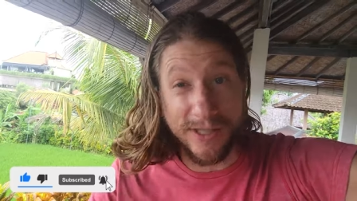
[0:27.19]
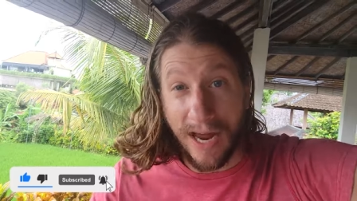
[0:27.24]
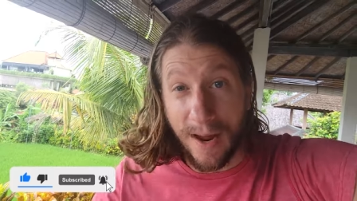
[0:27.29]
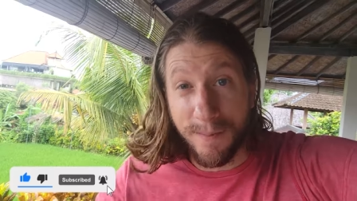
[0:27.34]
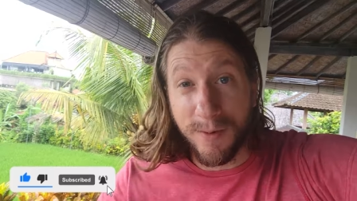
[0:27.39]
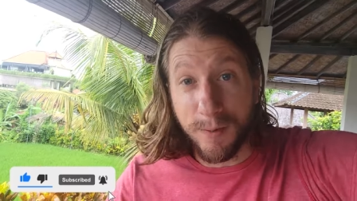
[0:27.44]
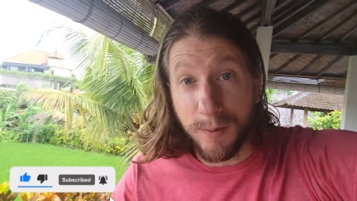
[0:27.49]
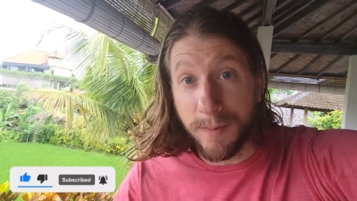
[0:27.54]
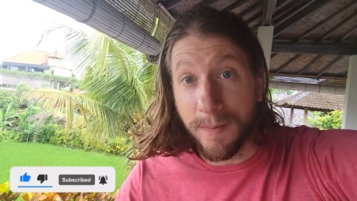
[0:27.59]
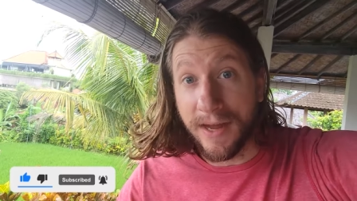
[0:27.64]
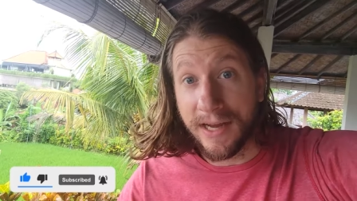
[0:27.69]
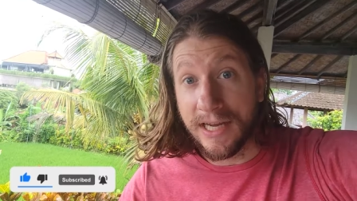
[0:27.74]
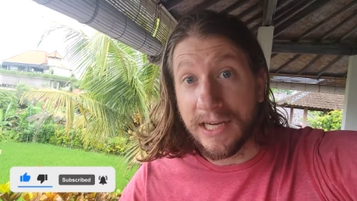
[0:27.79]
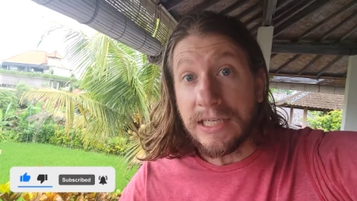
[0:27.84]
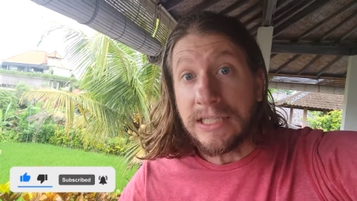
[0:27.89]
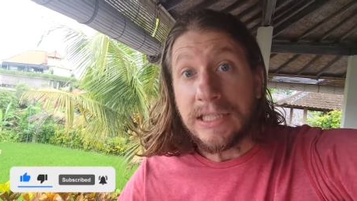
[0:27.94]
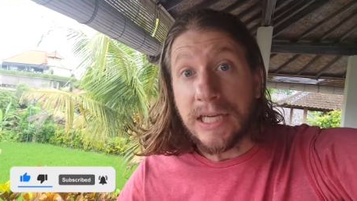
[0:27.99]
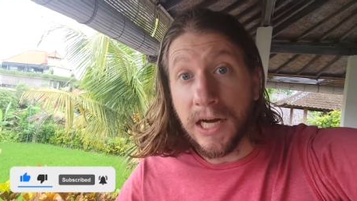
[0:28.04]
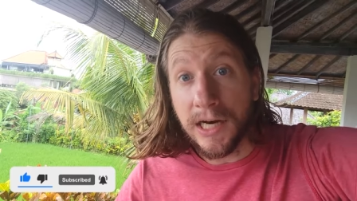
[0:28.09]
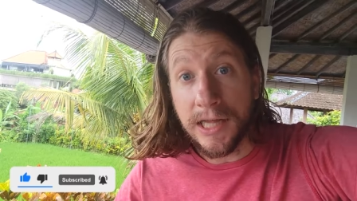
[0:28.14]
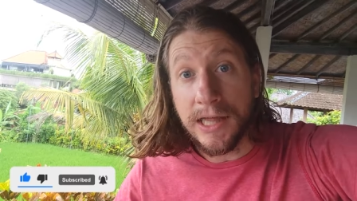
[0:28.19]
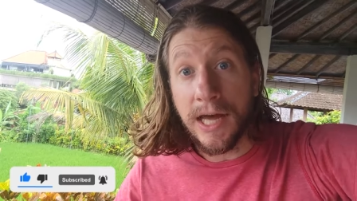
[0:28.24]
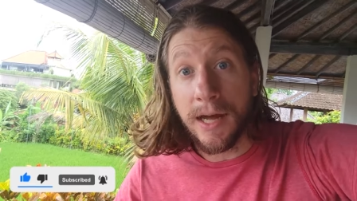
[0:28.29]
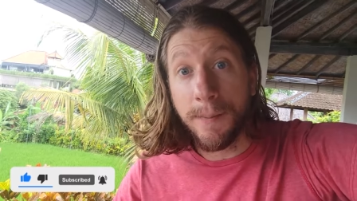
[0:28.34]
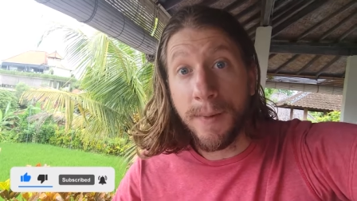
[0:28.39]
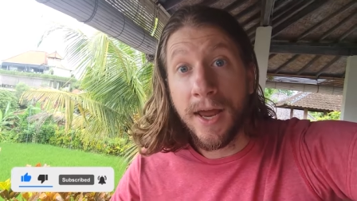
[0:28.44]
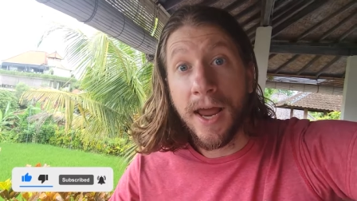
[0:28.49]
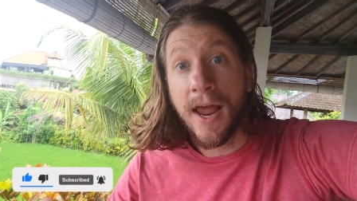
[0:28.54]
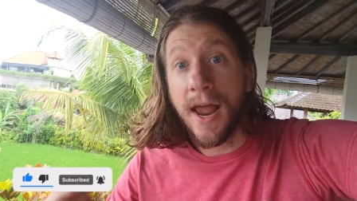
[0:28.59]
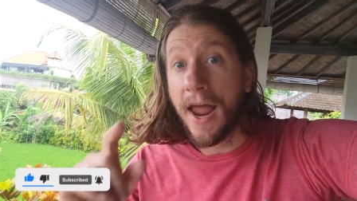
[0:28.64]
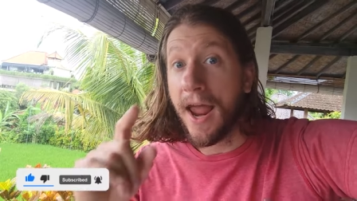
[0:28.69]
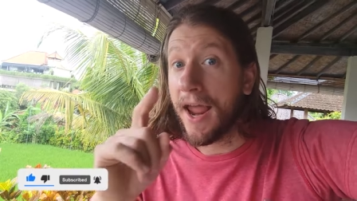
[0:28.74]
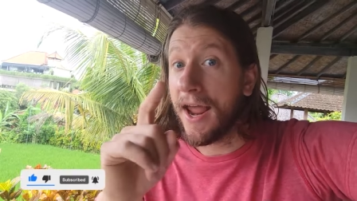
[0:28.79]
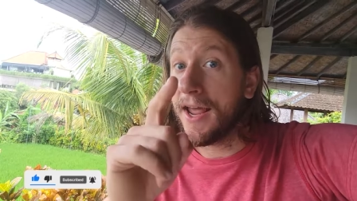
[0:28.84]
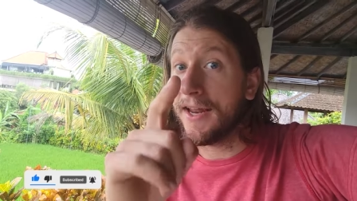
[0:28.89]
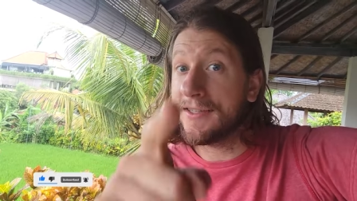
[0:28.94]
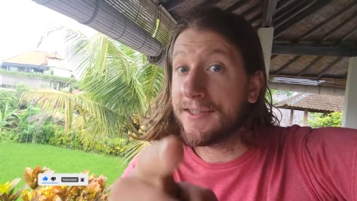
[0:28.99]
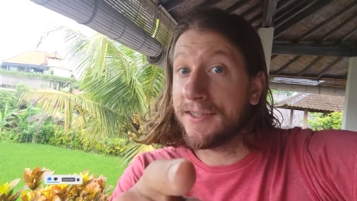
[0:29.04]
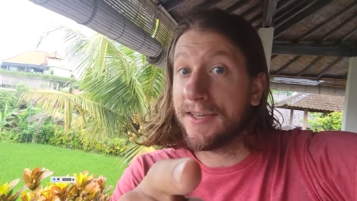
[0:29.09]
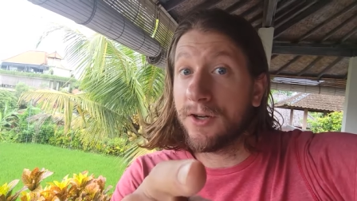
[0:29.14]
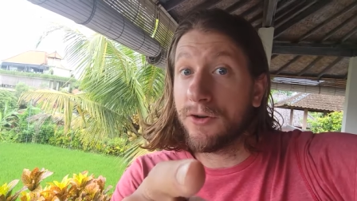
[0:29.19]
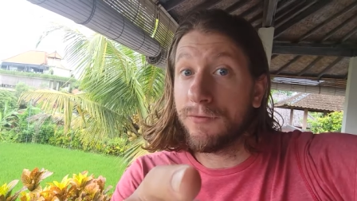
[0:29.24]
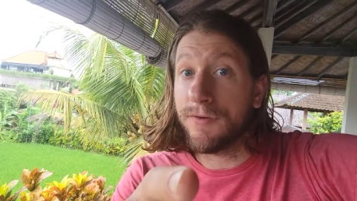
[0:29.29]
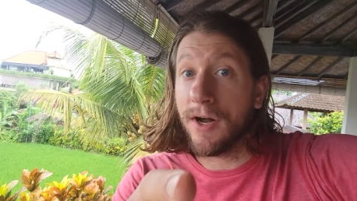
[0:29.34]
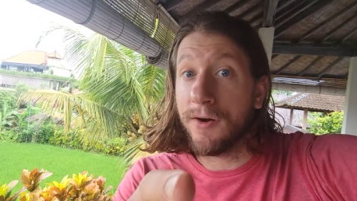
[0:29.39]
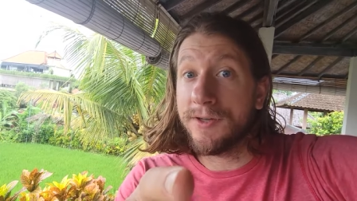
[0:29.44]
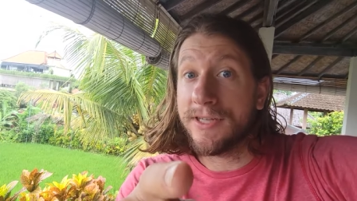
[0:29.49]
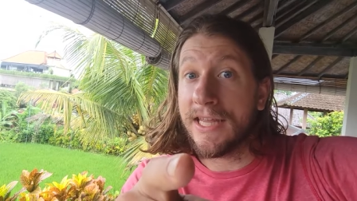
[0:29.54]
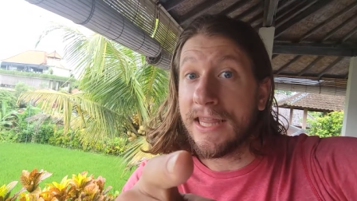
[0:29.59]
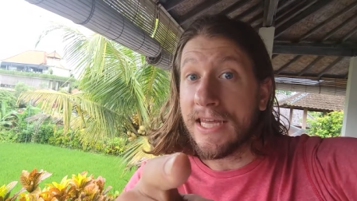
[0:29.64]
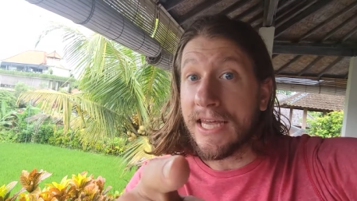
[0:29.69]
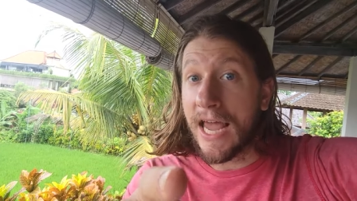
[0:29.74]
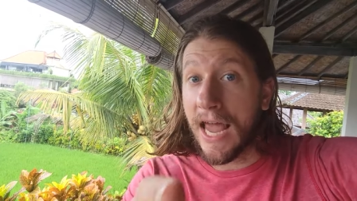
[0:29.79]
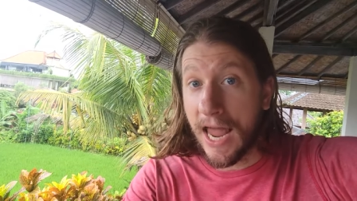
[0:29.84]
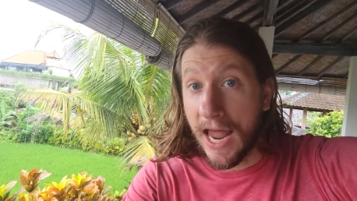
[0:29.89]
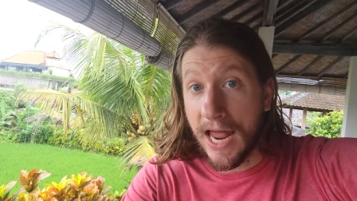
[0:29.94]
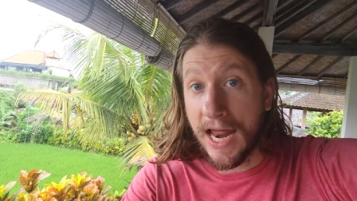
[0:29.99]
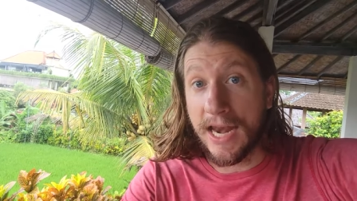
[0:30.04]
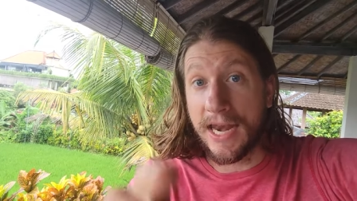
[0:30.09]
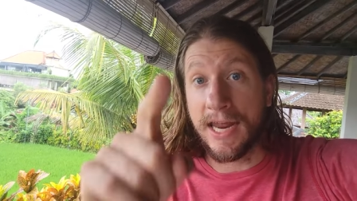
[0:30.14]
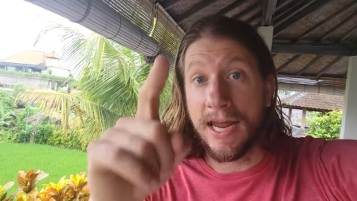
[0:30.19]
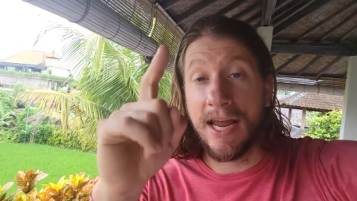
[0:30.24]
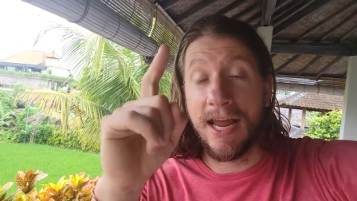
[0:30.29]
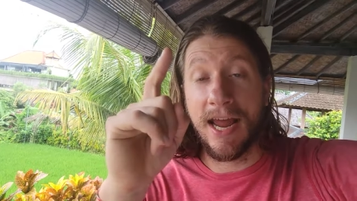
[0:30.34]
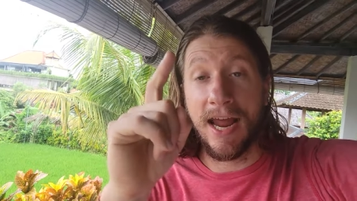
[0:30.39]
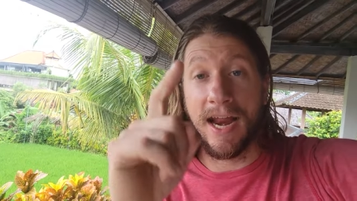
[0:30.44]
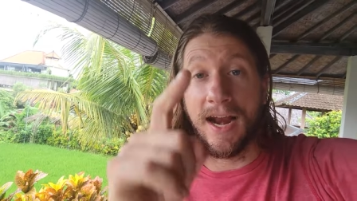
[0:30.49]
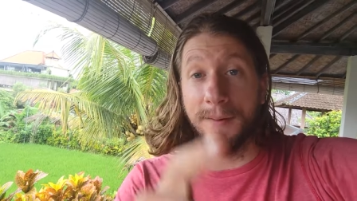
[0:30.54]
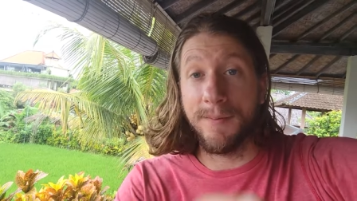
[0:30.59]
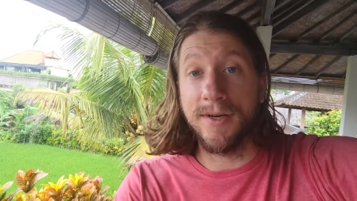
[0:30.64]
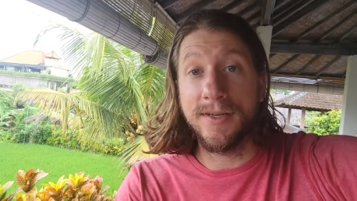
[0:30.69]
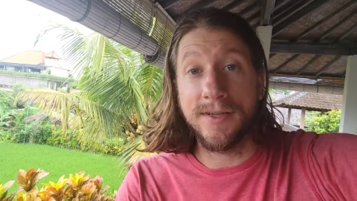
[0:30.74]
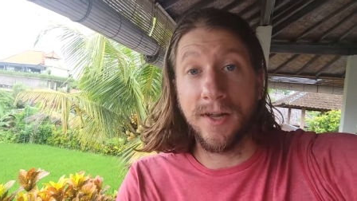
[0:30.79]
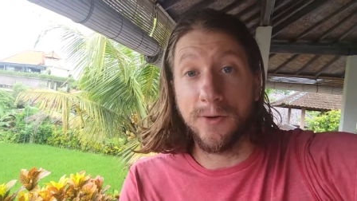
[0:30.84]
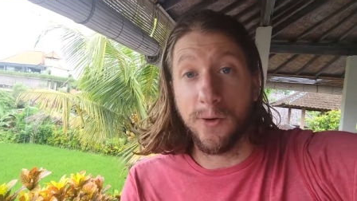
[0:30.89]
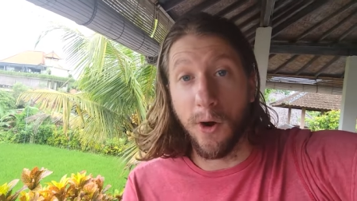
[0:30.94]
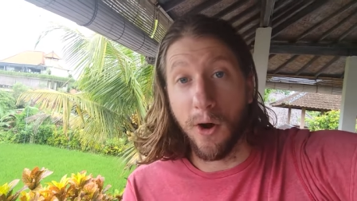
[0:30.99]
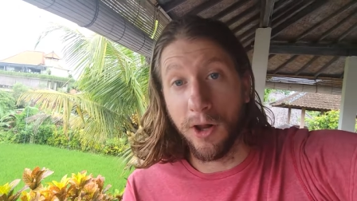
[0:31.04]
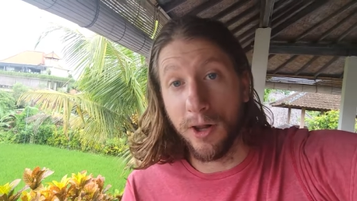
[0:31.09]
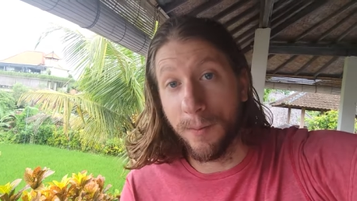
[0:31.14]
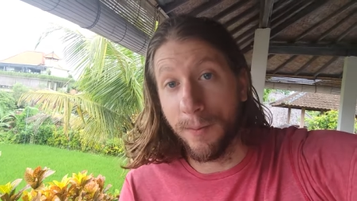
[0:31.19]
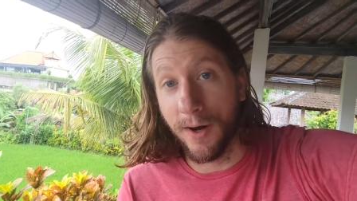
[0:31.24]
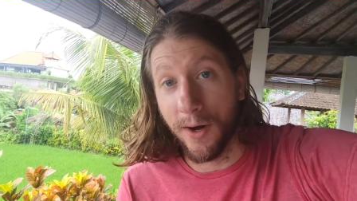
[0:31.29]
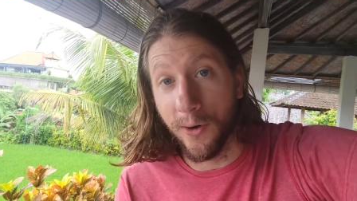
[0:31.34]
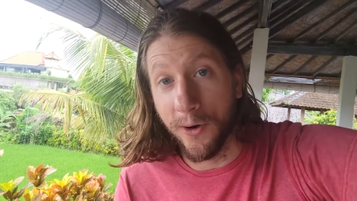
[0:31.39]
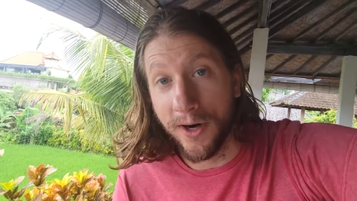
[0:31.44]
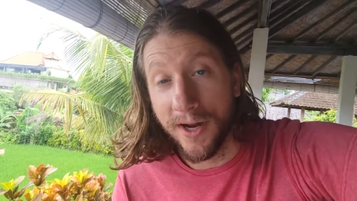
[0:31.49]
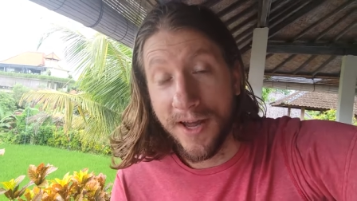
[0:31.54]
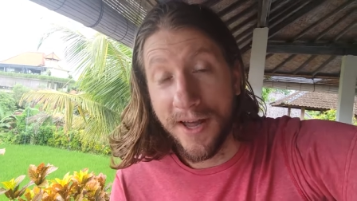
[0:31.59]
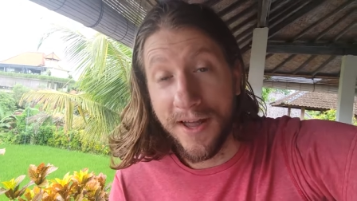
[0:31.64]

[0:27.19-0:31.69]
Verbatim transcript: I'm going to be making a ton of them, and stick around to the end. And I'm going to tell you all about